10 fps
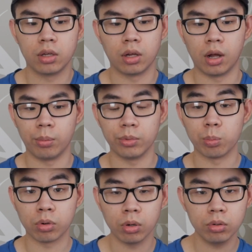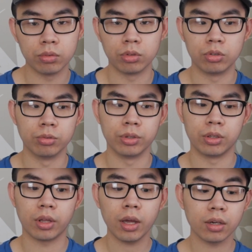Um, the pro of doing
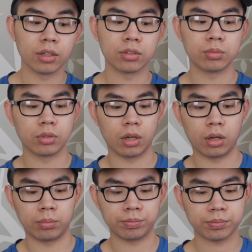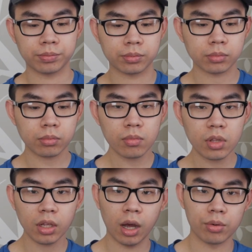that is um,
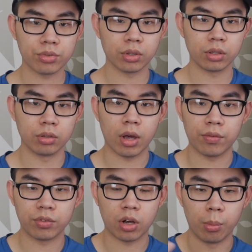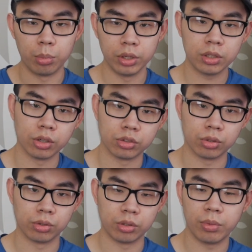obviously you have complete
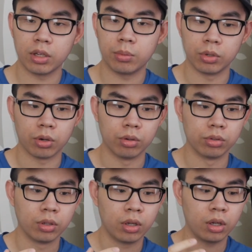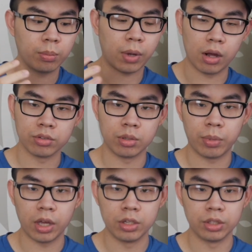control. You make up your own policy
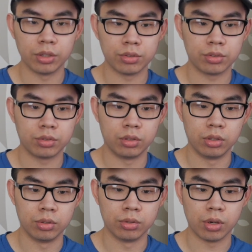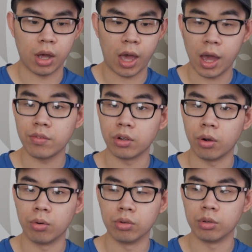pages. You have your
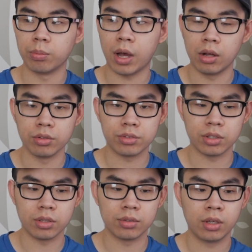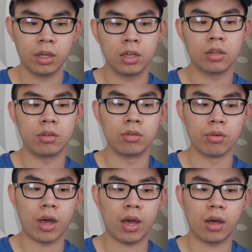own policies. You
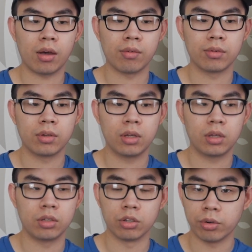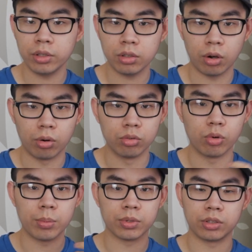have you're creating your own
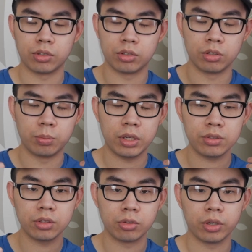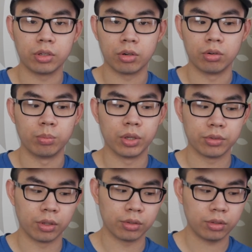website. You're basically creating your own
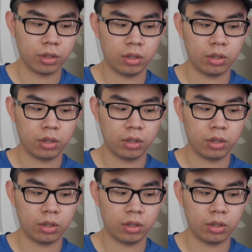business.